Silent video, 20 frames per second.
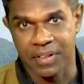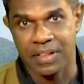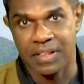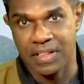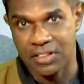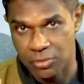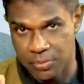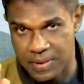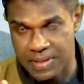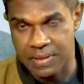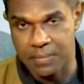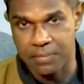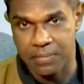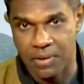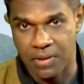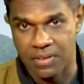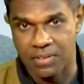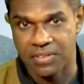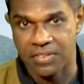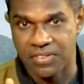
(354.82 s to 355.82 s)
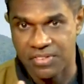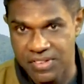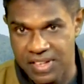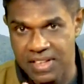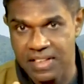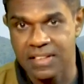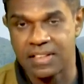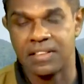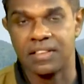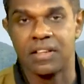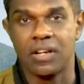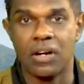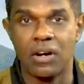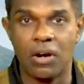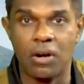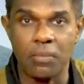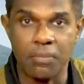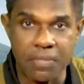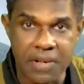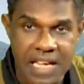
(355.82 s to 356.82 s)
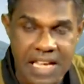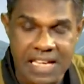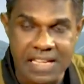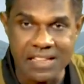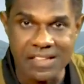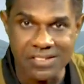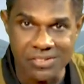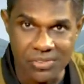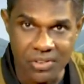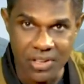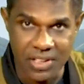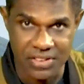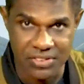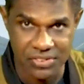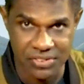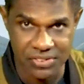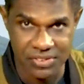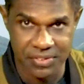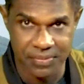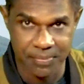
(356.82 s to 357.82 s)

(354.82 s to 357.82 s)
is very important. Second, obey his voice.